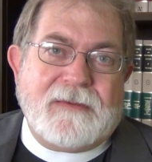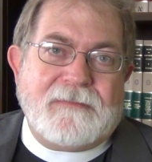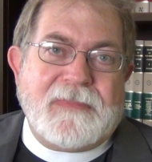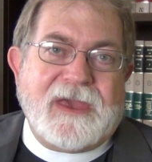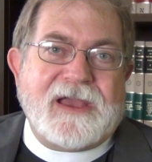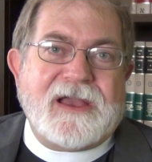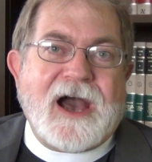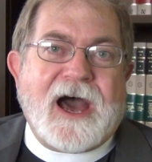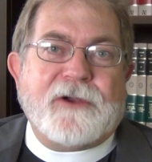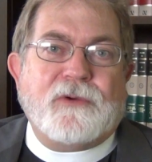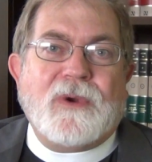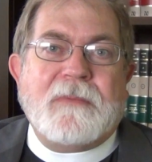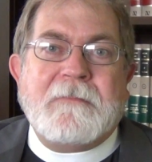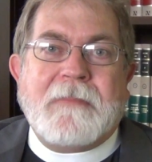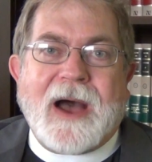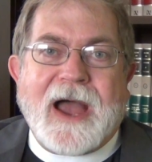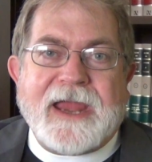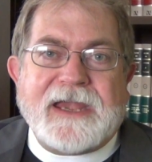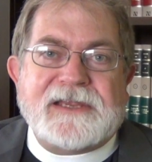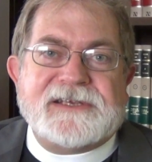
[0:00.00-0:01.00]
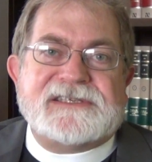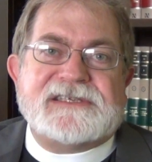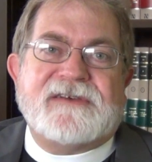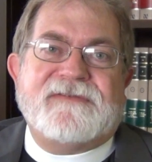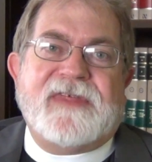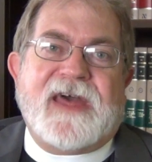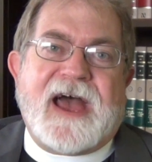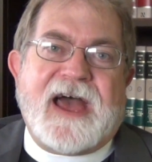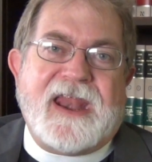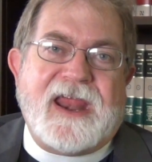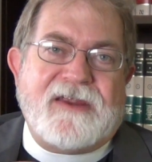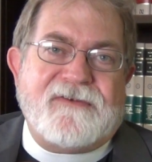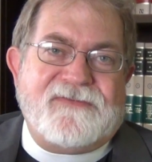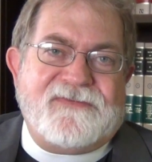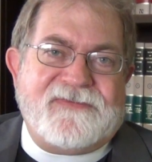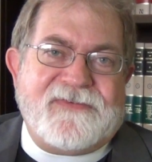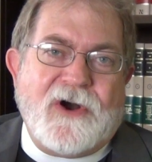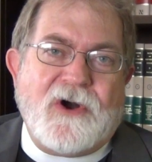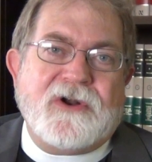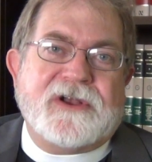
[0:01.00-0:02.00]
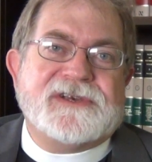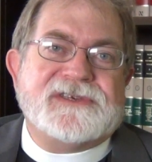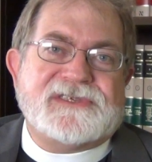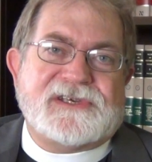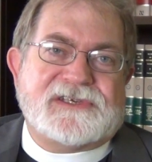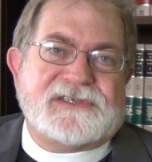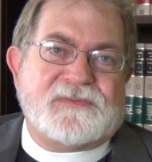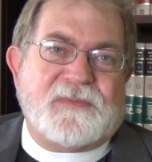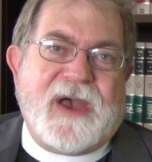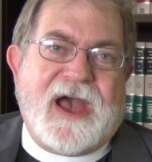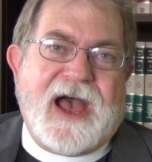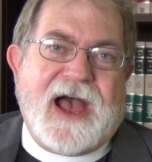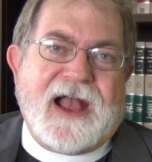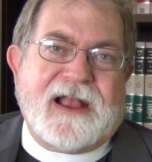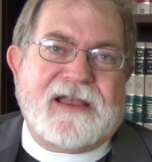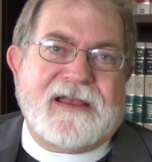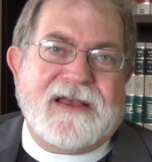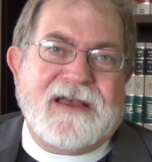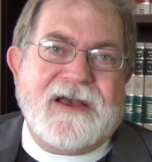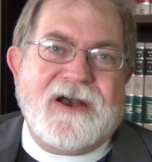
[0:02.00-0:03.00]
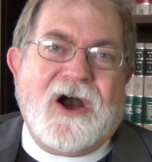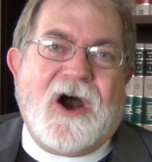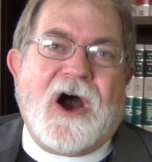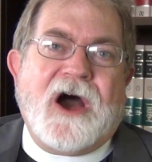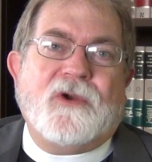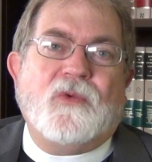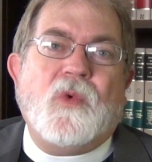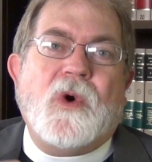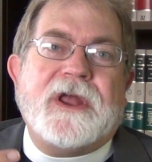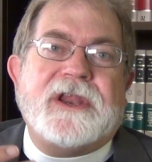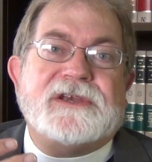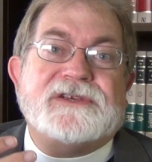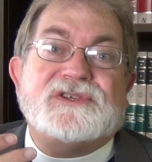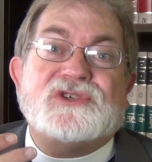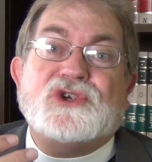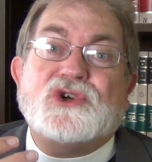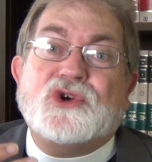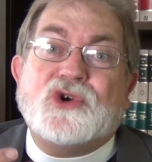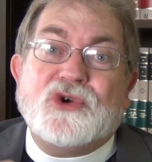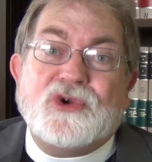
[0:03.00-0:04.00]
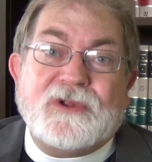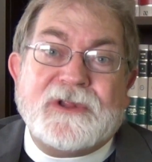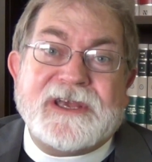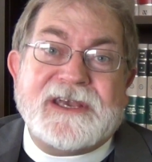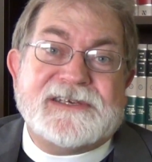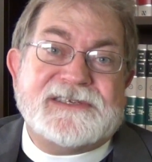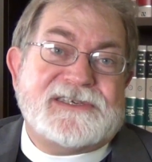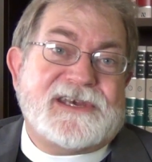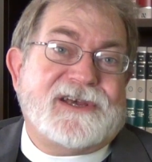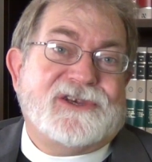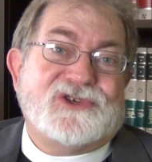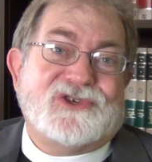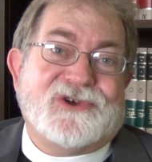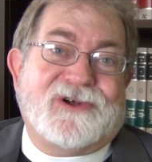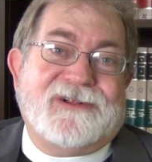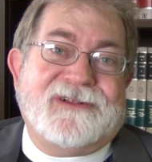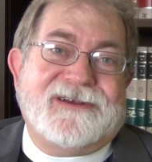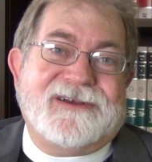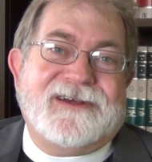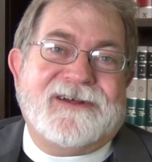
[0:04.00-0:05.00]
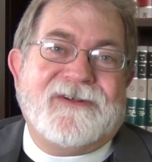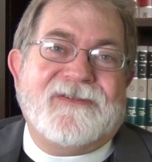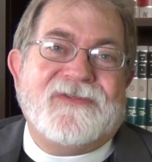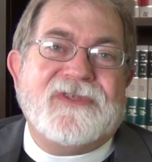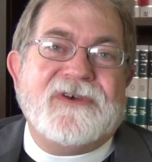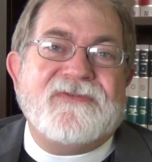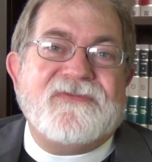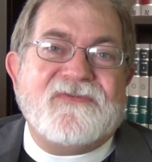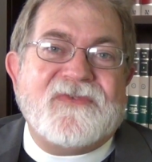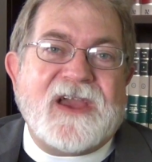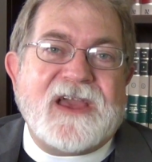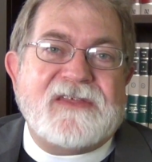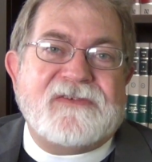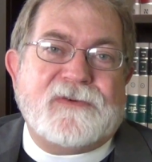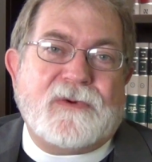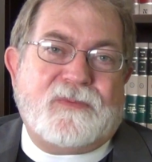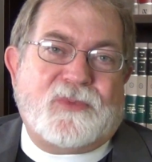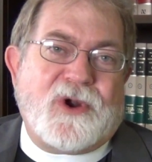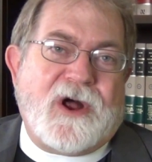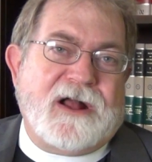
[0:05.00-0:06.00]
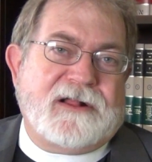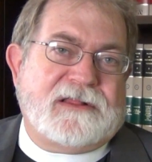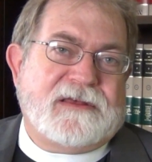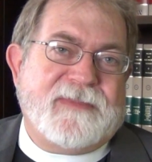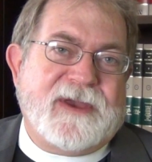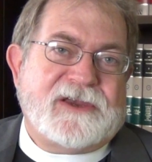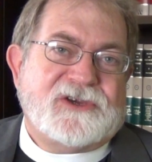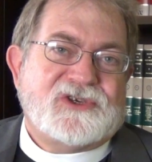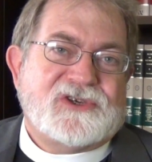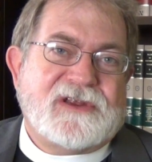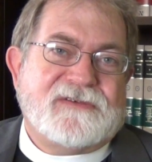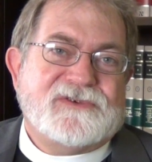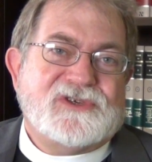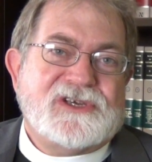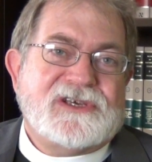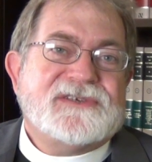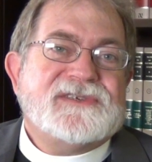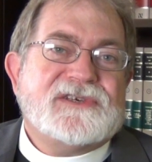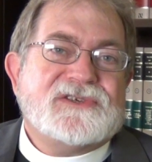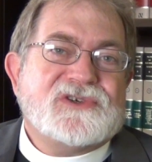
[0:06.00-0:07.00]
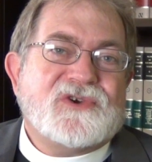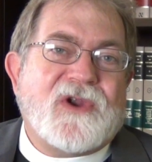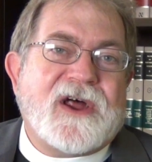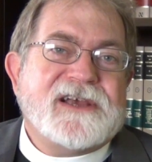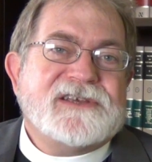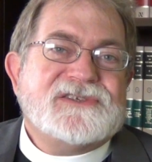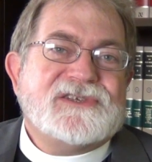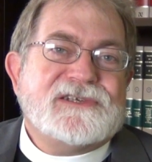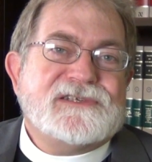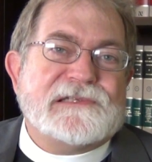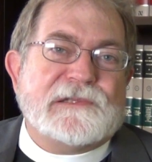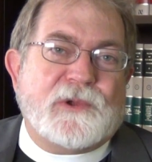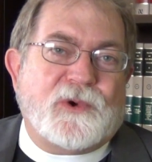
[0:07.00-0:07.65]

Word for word: May God remind us of that and focus us back on what is truly essential the faithful proclamation of Jesus Christ as